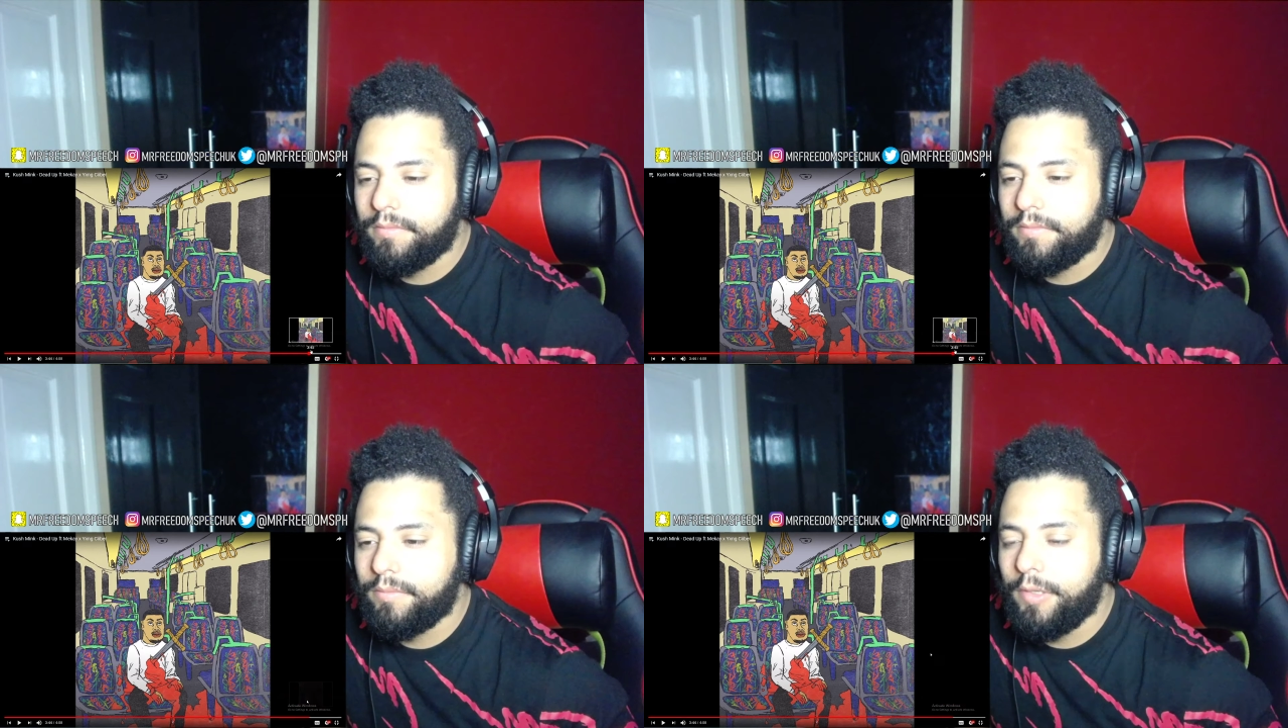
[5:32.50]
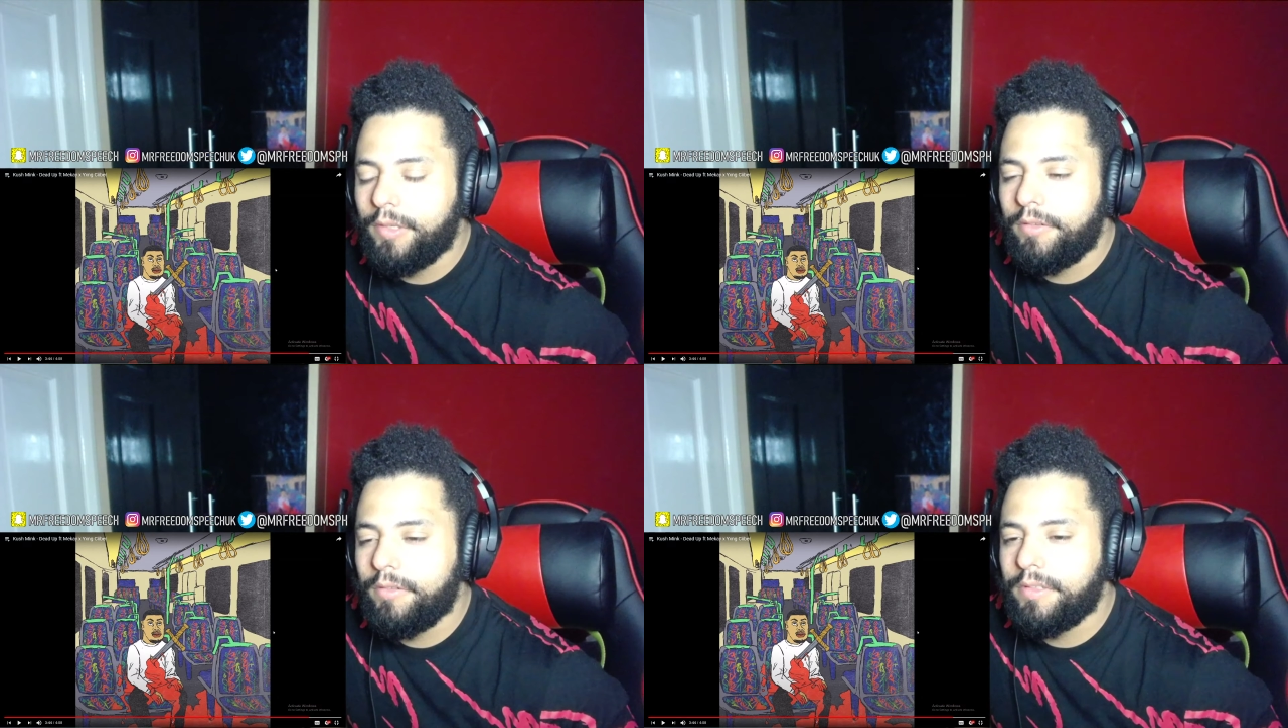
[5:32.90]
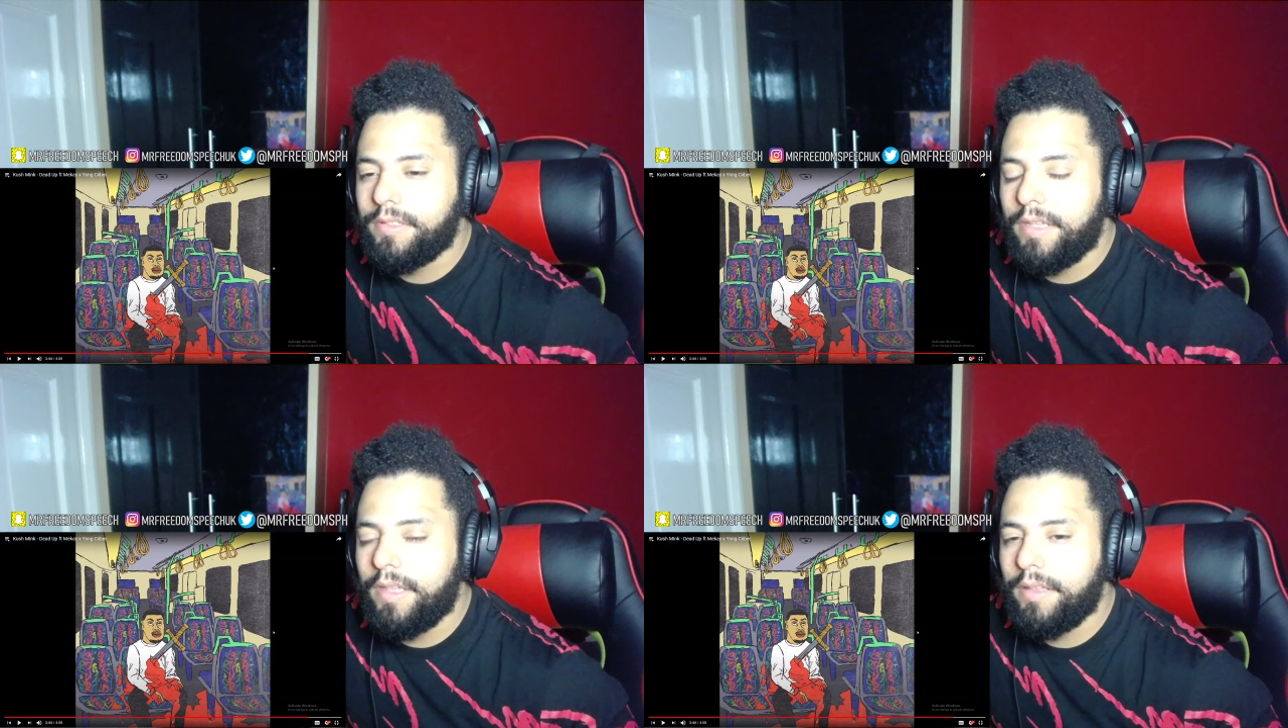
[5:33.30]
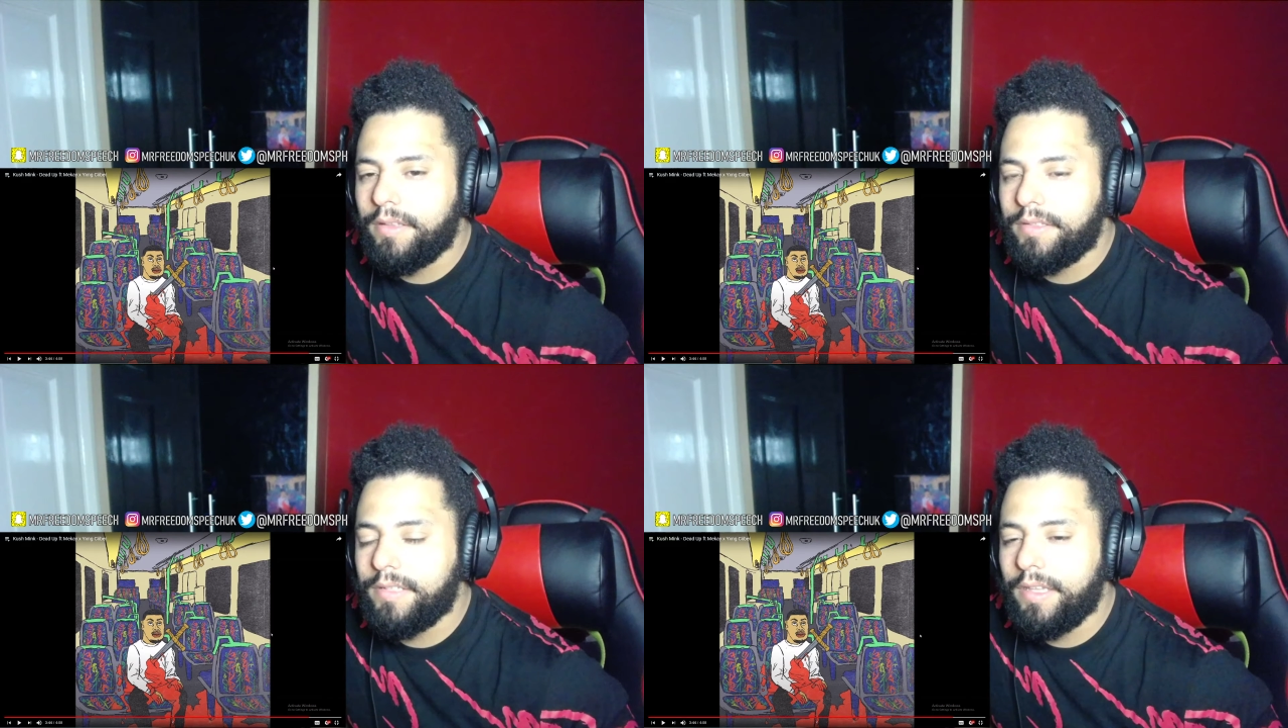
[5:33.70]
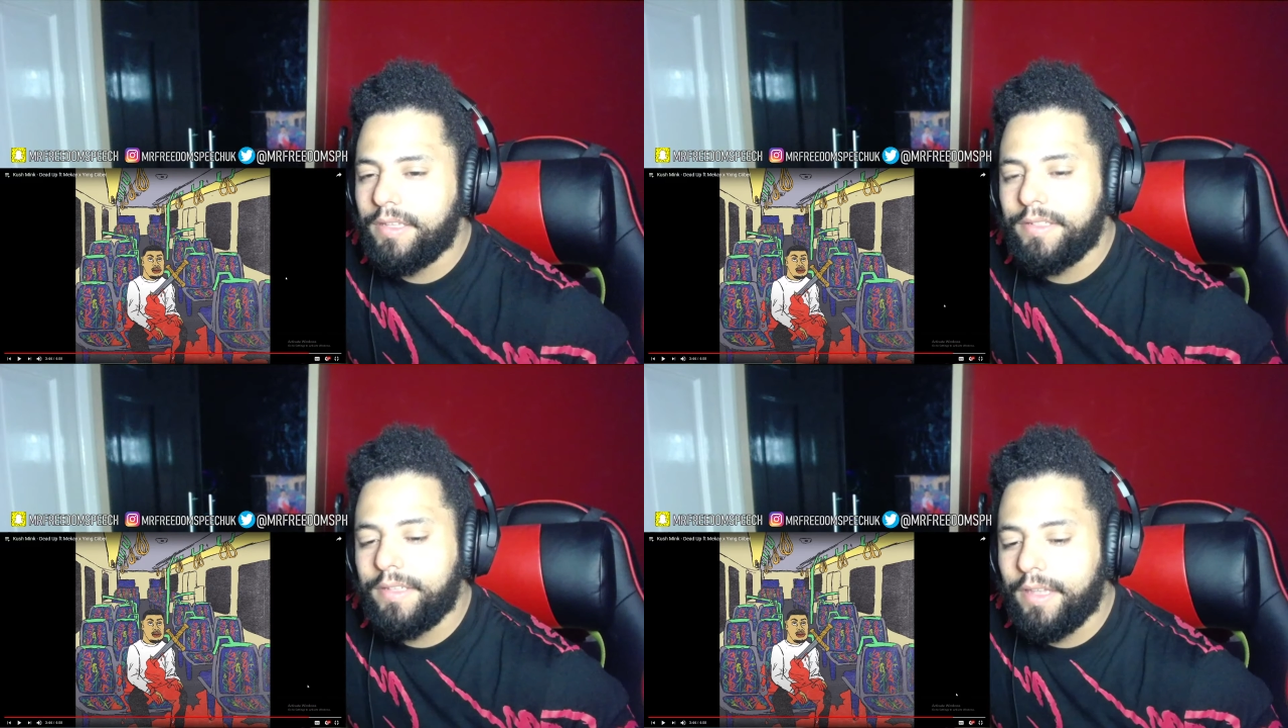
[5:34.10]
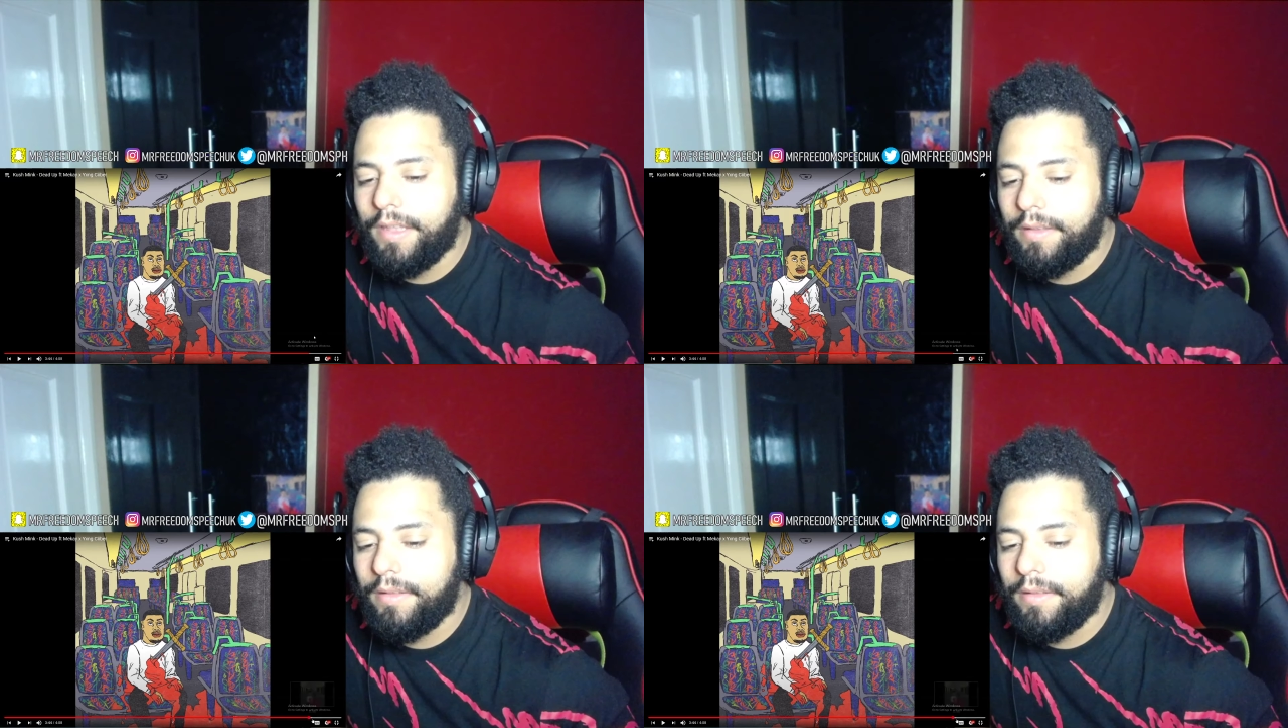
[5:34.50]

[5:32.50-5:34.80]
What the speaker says: Wait, your set is a gang.